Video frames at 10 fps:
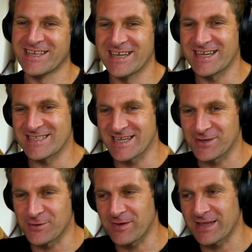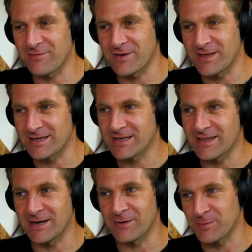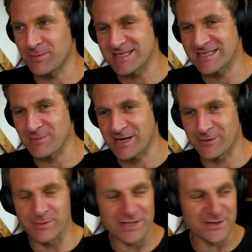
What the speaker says: is then going to affect everything. And then it wouldn't be a systematic, it would be new